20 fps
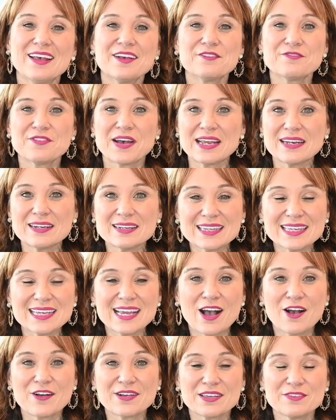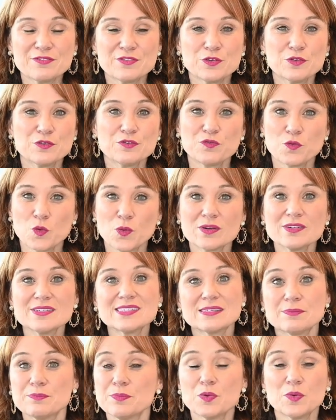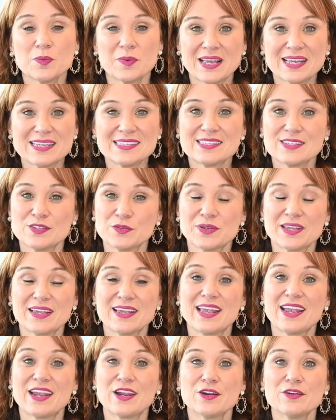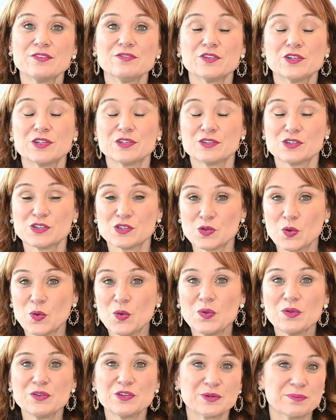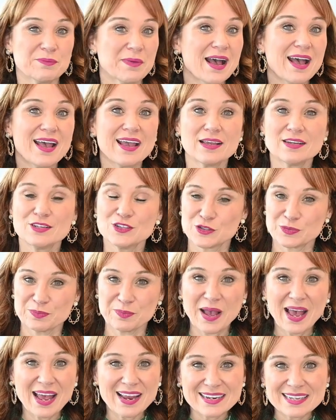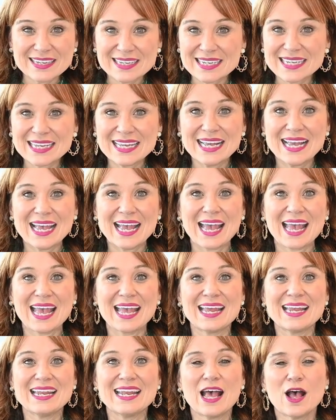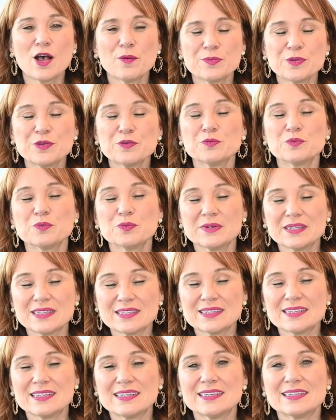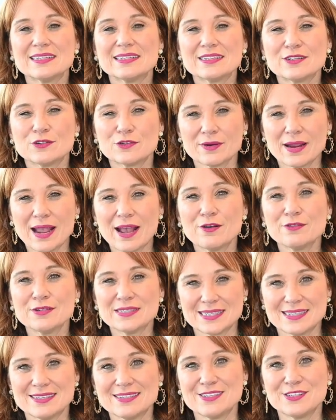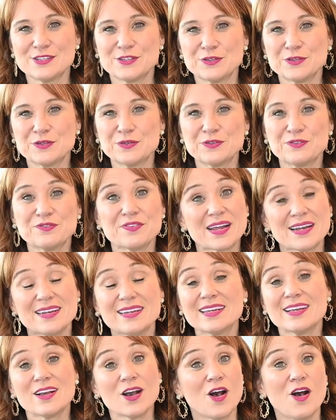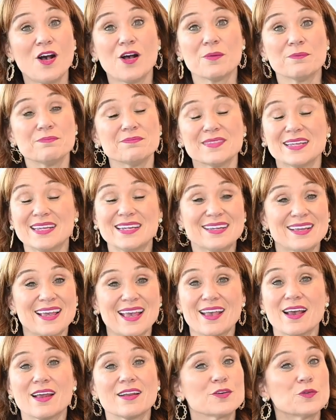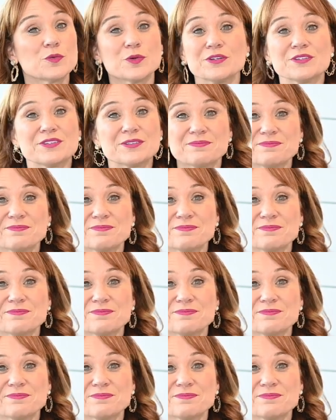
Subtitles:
Finally, I'll give you 4 simple ways that you can care for your soul, your mind, your body, and help you really ground into finding calm in a chaotic world.